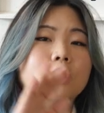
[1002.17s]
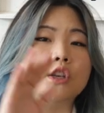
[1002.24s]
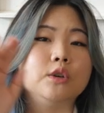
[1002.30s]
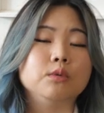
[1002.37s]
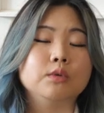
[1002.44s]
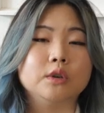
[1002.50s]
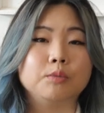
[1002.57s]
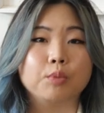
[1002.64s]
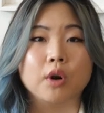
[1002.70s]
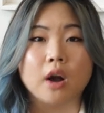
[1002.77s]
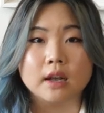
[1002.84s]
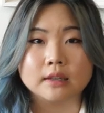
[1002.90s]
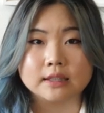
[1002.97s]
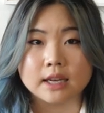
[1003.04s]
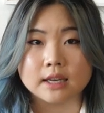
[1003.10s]
you would
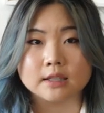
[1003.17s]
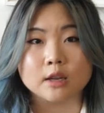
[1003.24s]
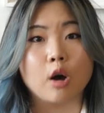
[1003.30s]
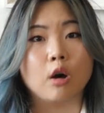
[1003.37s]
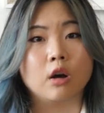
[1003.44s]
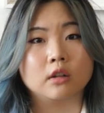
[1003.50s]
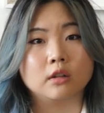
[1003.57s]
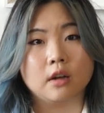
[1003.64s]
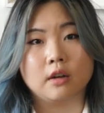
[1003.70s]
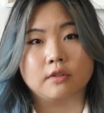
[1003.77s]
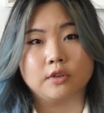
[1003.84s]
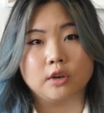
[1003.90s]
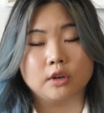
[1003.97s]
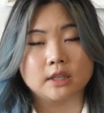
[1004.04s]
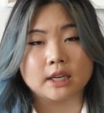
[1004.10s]
process all
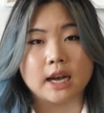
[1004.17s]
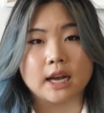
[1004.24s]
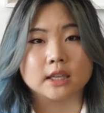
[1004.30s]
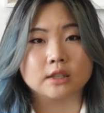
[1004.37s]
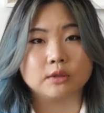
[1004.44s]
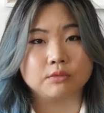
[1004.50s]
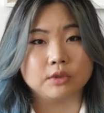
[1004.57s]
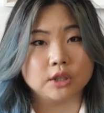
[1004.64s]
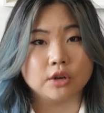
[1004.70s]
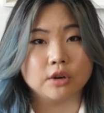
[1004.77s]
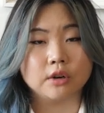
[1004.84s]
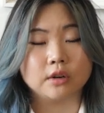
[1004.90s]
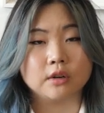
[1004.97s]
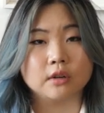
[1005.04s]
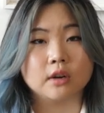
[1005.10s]
of your tax
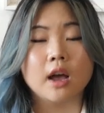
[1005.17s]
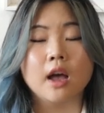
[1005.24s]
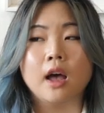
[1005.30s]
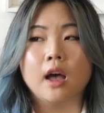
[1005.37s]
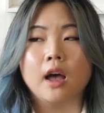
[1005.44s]
return